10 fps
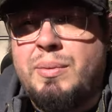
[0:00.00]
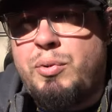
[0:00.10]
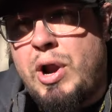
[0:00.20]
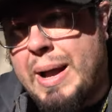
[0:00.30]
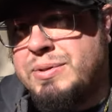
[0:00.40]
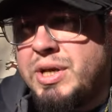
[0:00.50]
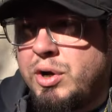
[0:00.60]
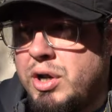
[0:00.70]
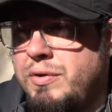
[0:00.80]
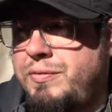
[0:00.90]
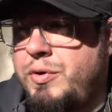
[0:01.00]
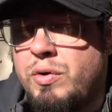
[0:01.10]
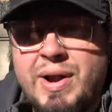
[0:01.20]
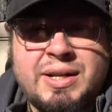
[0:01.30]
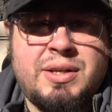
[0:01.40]
perhaps I could have
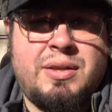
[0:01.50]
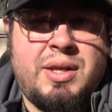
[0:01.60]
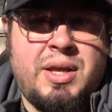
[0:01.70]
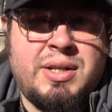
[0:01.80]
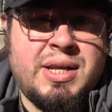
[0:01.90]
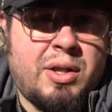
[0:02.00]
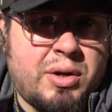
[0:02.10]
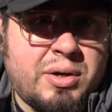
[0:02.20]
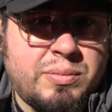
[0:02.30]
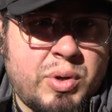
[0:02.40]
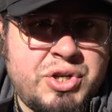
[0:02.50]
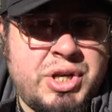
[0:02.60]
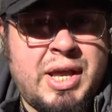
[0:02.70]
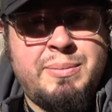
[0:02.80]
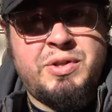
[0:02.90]
corrected the teller when
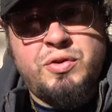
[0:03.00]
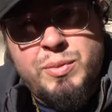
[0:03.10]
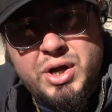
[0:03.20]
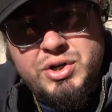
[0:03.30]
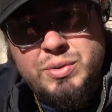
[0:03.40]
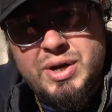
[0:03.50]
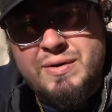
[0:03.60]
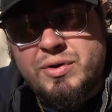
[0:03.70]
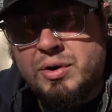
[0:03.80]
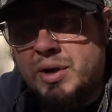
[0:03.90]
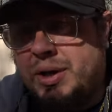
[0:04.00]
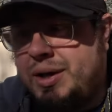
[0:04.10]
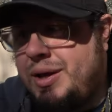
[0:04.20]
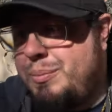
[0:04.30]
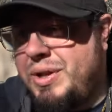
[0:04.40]
she gave me too much or whatever.
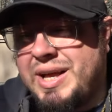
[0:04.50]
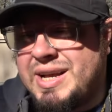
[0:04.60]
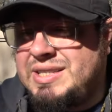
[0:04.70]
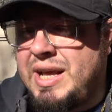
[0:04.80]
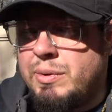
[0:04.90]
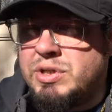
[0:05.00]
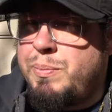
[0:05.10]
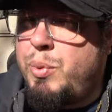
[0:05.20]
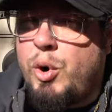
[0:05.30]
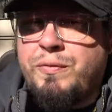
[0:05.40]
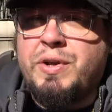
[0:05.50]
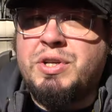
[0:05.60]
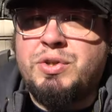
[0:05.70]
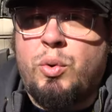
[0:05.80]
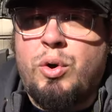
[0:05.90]
But like I said, it was a
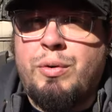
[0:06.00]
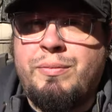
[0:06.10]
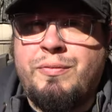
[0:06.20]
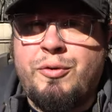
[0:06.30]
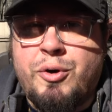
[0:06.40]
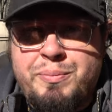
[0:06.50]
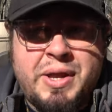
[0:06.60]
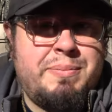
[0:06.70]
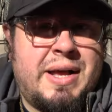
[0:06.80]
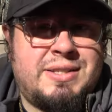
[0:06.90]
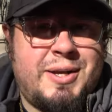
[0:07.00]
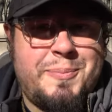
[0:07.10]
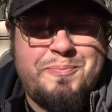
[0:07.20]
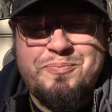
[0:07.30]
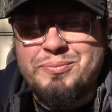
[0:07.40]
perfect storm for a big mess
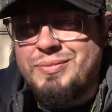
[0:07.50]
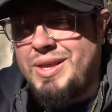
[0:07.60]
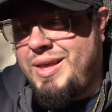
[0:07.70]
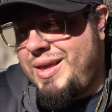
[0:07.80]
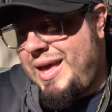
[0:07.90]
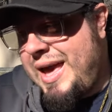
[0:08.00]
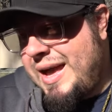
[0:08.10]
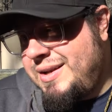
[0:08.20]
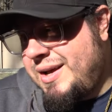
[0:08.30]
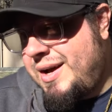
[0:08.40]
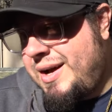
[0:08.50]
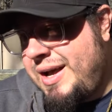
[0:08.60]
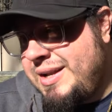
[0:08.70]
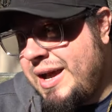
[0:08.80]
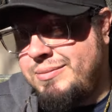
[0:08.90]
up. And
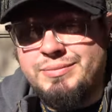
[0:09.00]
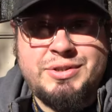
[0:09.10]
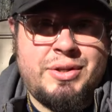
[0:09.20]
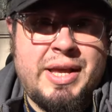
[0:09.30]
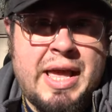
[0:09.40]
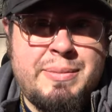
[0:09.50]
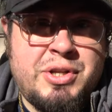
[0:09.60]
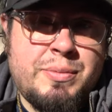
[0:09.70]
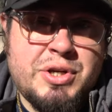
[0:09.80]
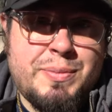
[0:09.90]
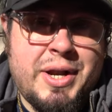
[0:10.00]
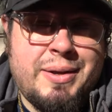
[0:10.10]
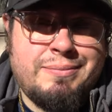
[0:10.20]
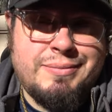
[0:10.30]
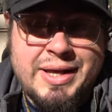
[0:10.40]
yeah, so they gave me too much
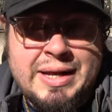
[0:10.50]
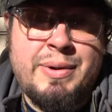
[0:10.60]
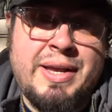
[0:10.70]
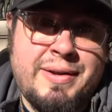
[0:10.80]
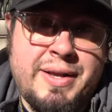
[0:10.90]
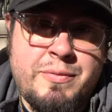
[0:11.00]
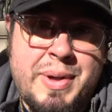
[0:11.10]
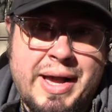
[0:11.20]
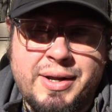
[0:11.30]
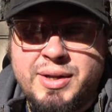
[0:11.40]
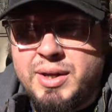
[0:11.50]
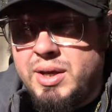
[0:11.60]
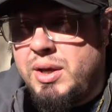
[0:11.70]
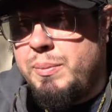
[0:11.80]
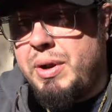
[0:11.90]
money, and now I gotta give it back.
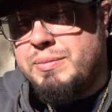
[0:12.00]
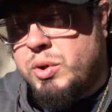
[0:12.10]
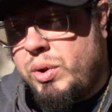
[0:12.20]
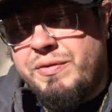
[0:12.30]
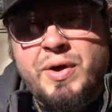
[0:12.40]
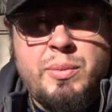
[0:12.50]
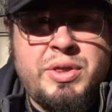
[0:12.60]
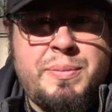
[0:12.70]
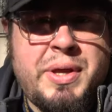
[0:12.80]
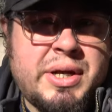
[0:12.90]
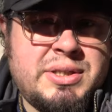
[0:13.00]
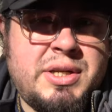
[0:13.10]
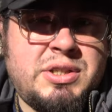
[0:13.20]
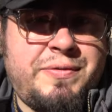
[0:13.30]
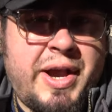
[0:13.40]
But I'm totally fine with it, because it
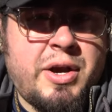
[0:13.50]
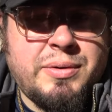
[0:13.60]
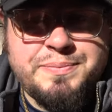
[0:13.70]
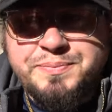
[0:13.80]
is fair.